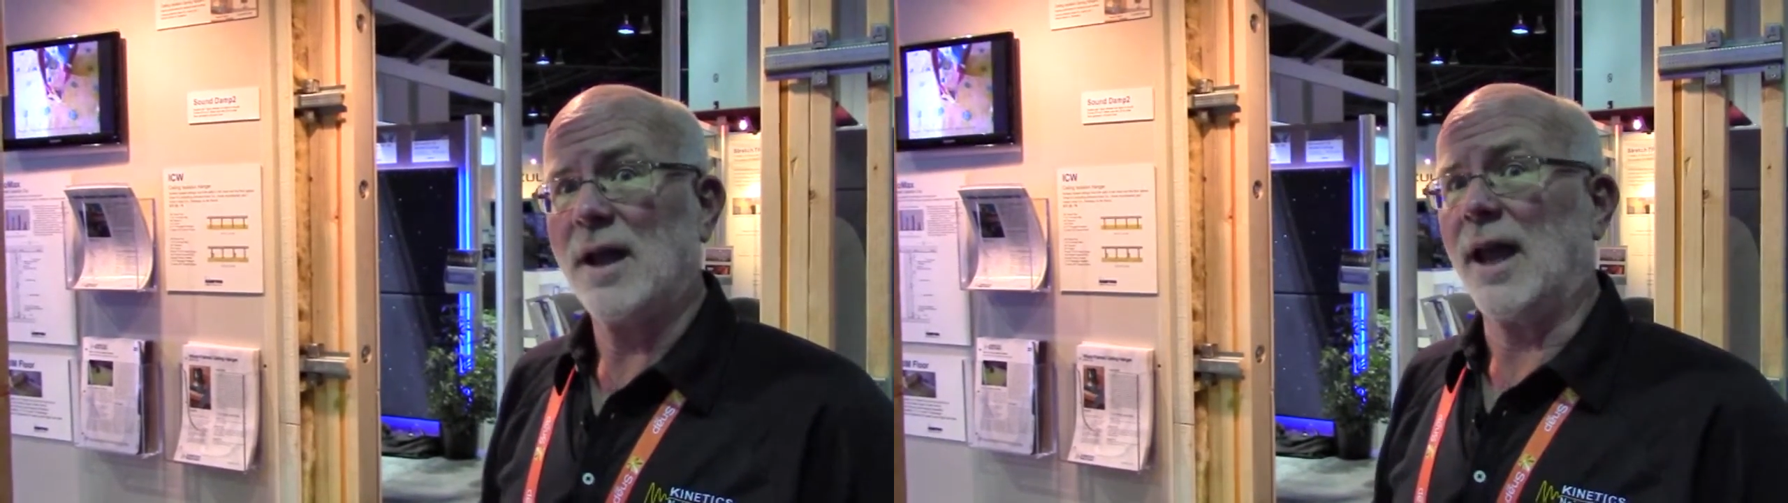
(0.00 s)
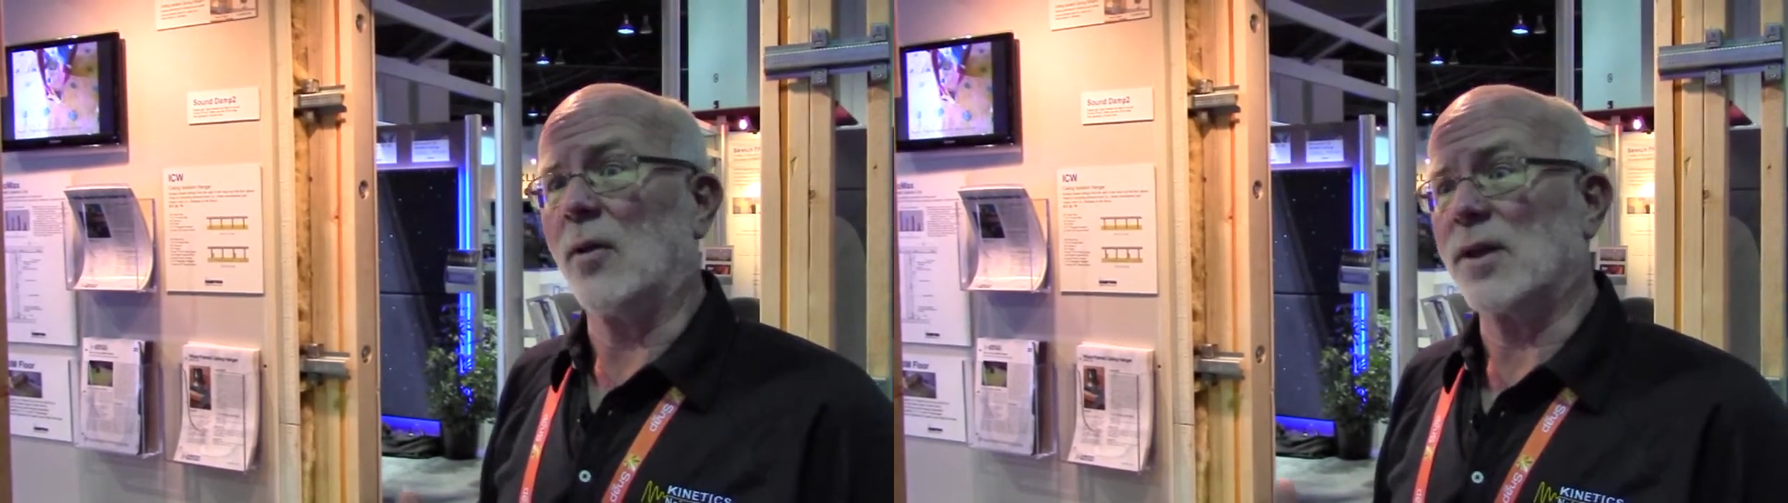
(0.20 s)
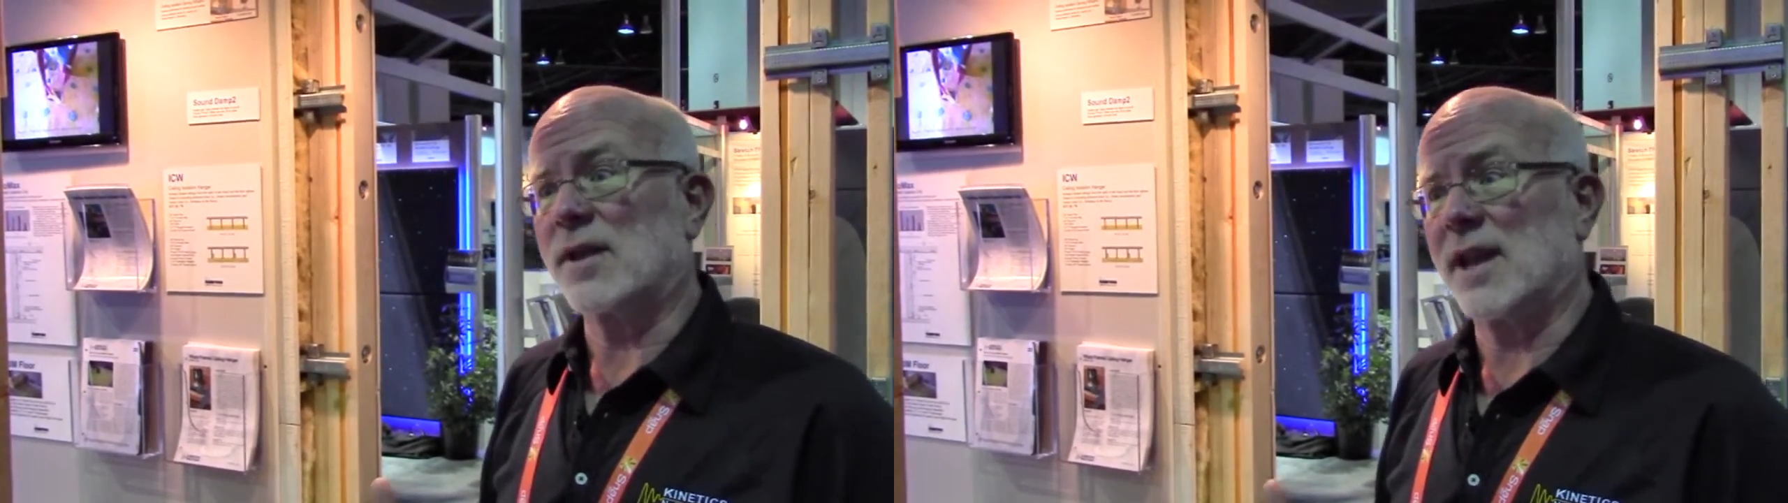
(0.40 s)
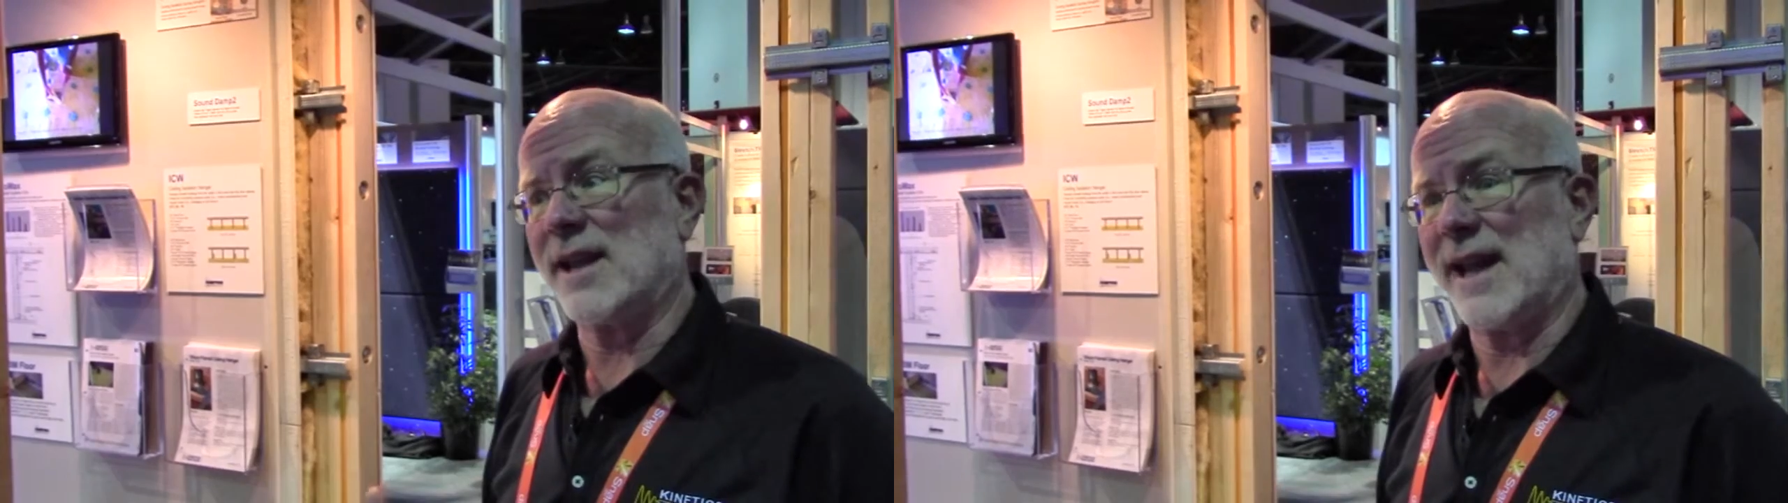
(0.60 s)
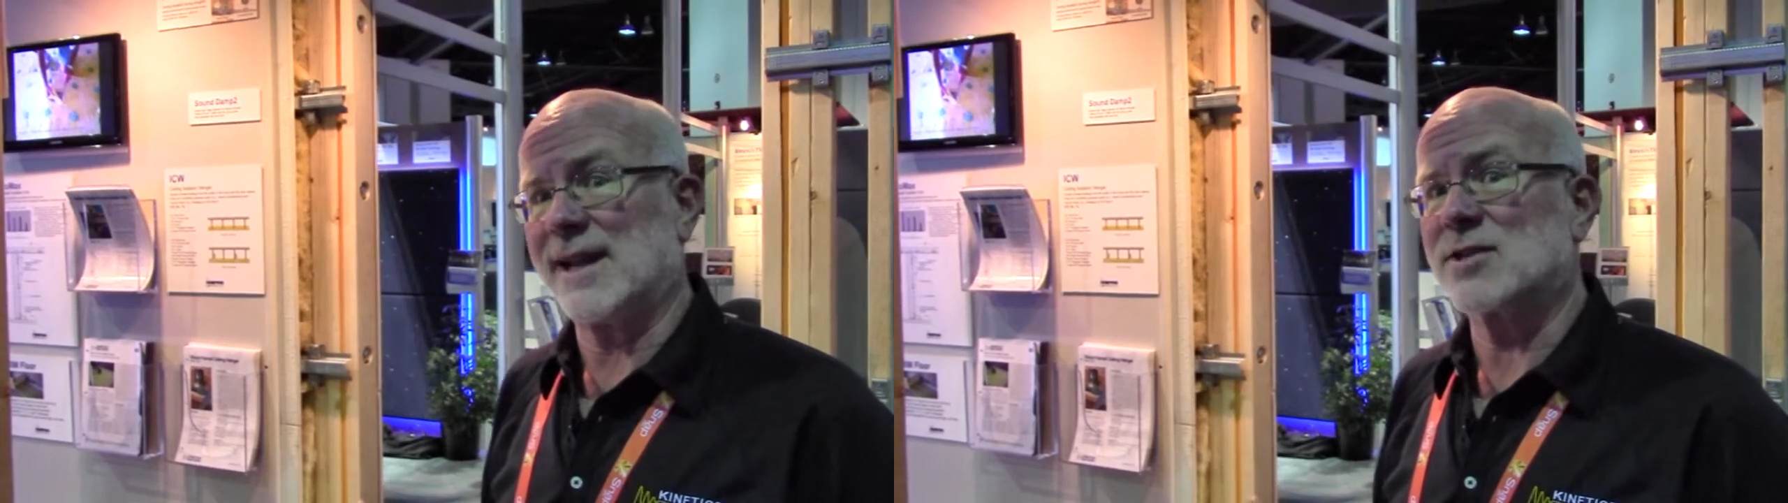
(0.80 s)
And with
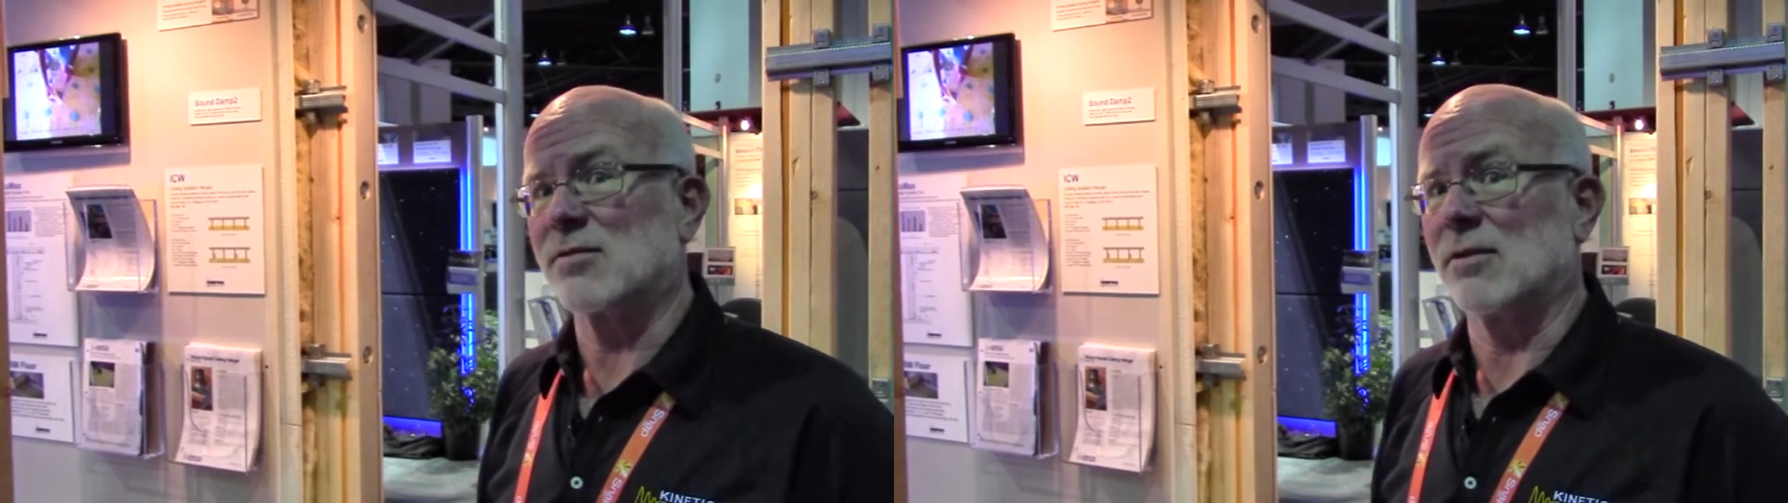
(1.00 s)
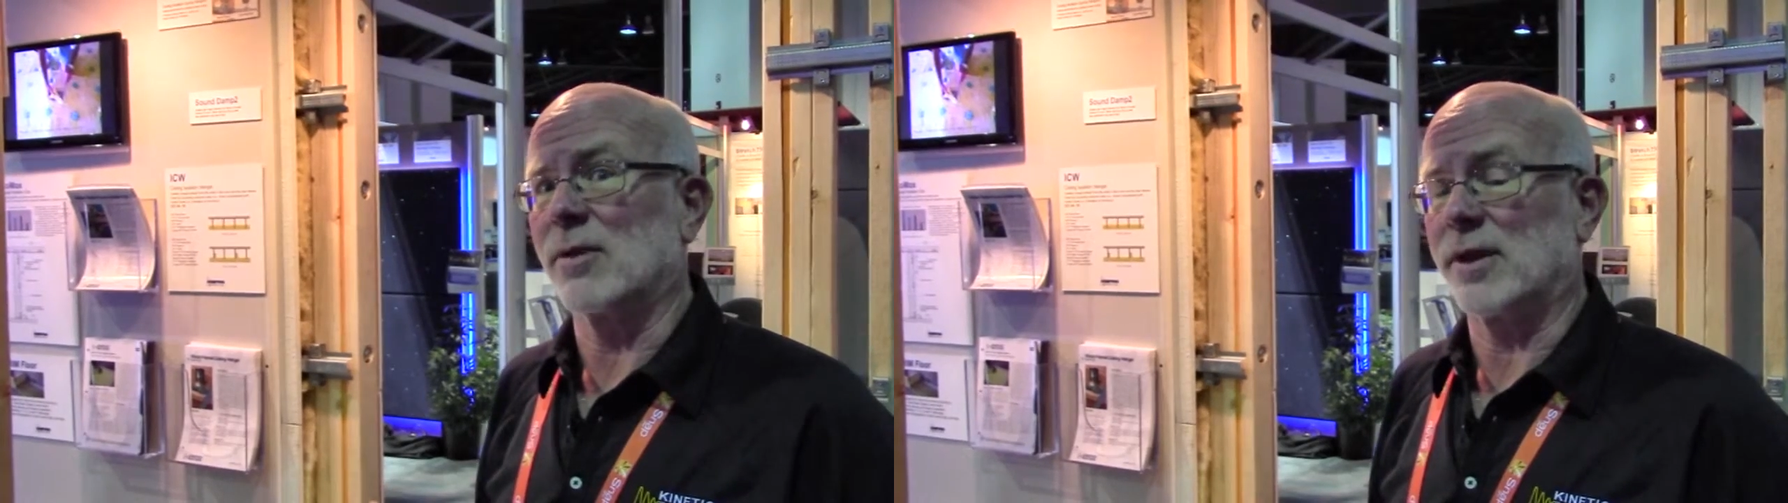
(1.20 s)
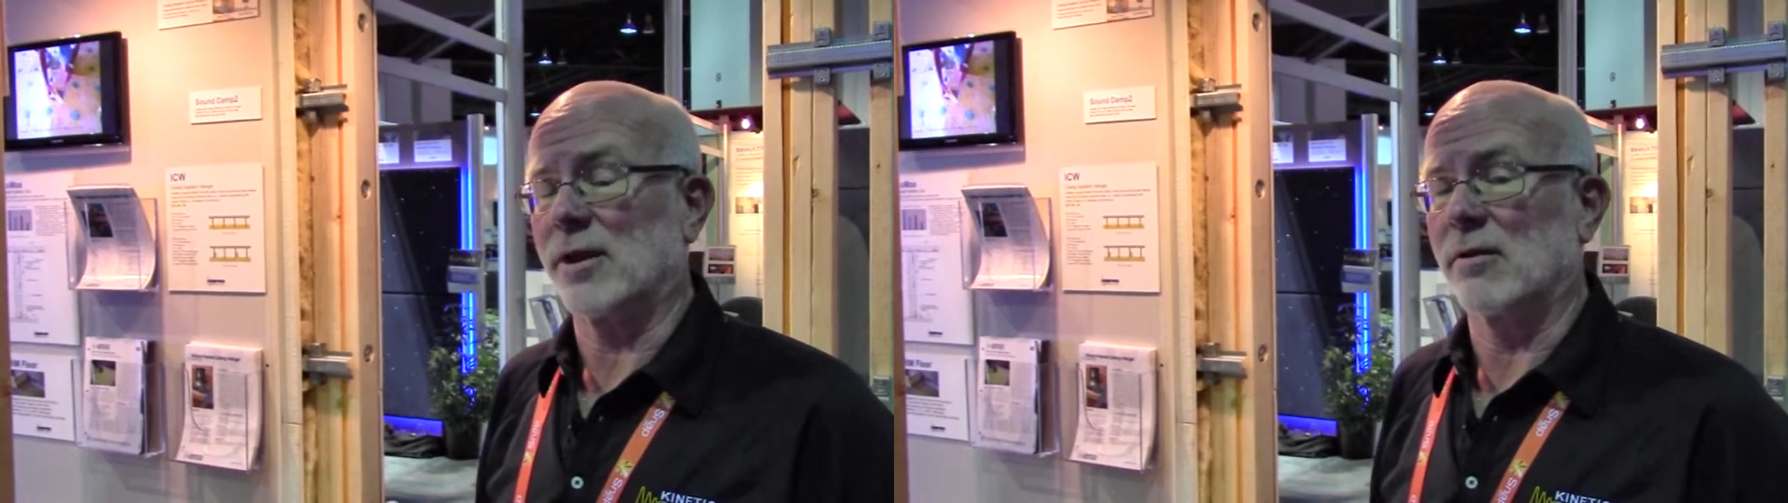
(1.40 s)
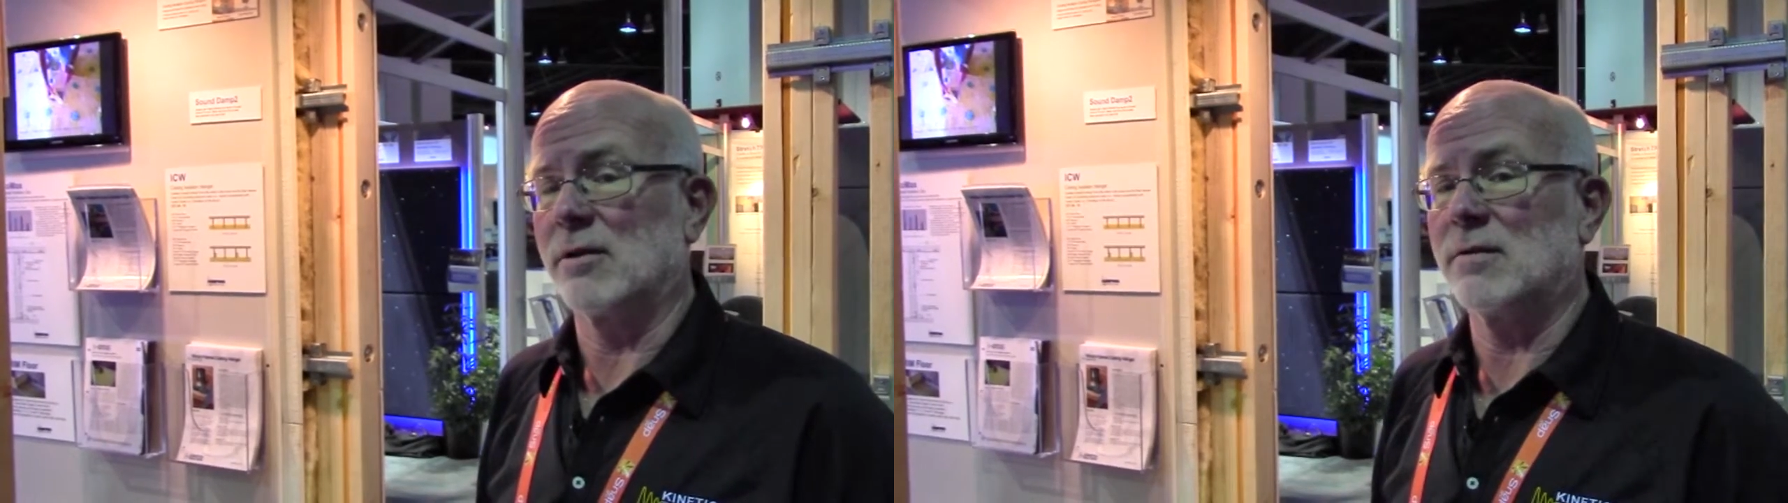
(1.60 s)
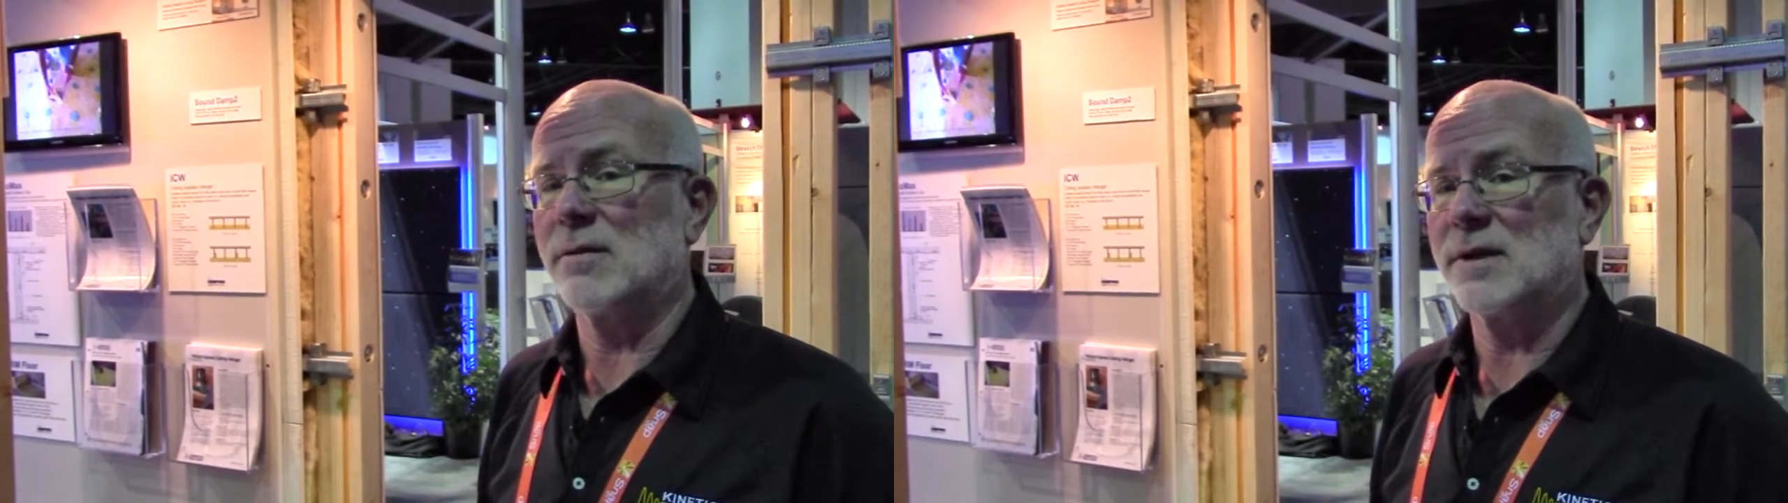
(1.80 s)
Kinetics room within a room